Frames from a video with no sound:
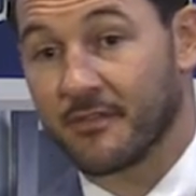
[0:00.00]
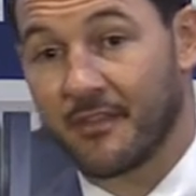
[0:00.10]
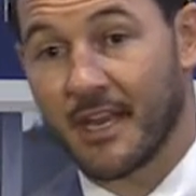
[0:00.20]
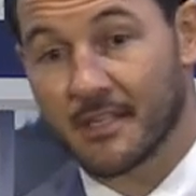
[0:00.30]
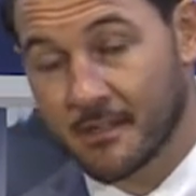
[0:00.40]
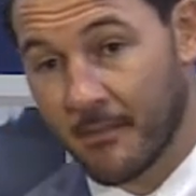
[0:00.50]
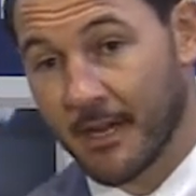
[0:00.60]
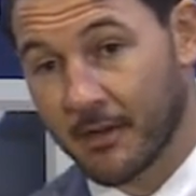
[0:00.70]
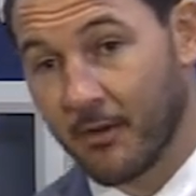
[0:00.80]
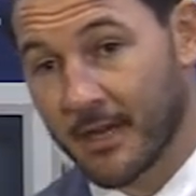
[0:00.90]
phase the
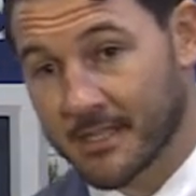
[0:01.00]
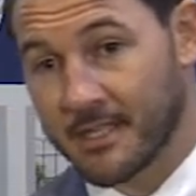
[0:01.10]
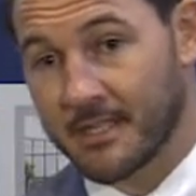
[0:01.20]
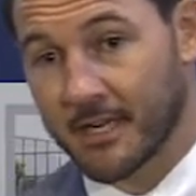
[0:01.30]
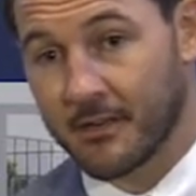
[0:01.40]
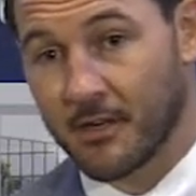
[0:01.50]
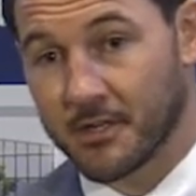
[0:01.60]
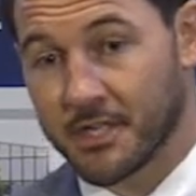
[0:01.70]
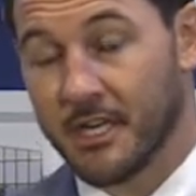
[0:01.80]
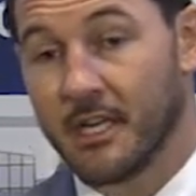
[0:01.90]
Medeco XT
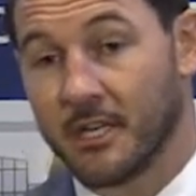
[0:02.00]
technology